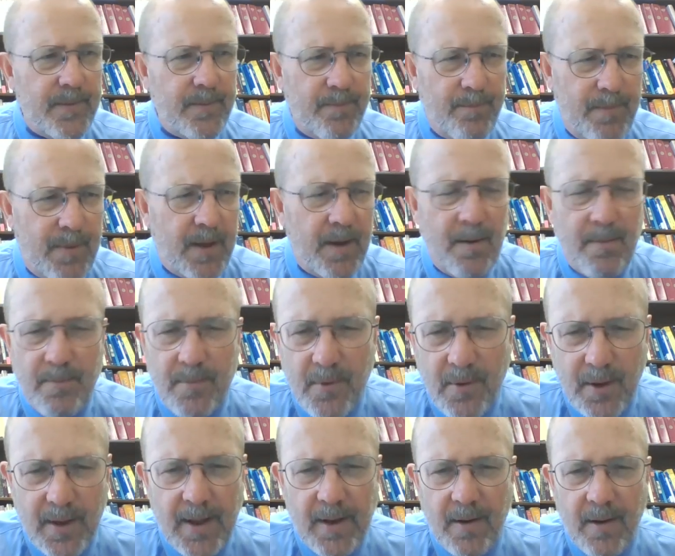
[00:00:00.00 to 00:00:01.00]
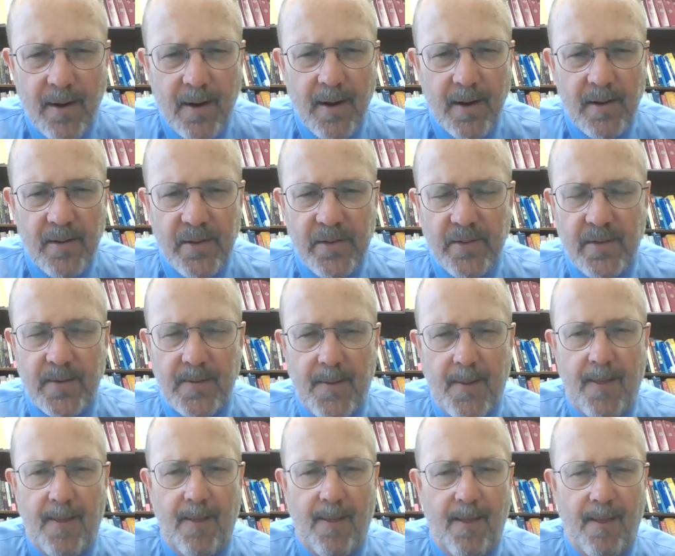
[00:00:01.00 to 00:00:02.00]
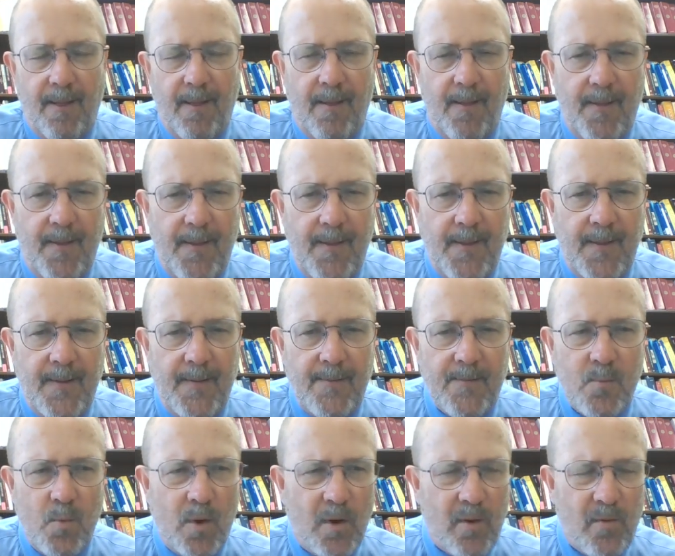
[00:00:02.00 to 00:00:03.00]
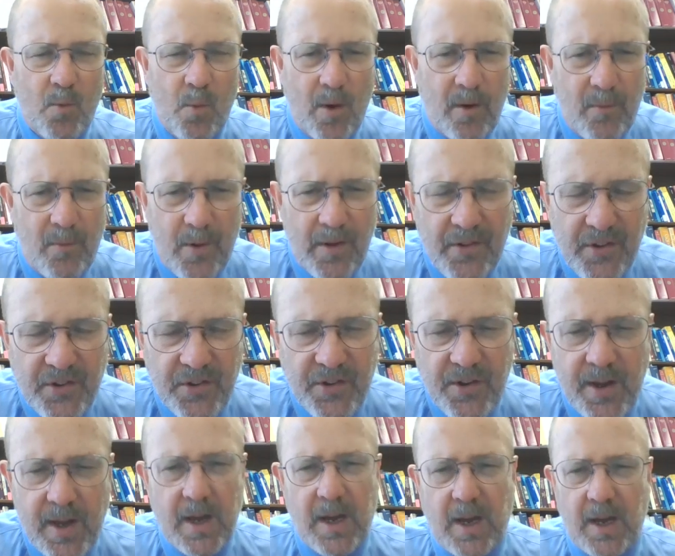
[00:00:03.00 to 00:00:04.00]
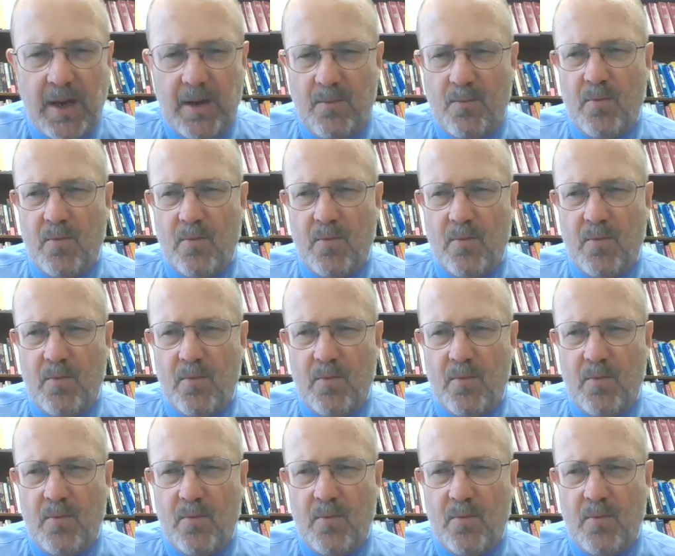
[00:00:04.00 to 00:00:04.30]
mid or late August. What have we seen?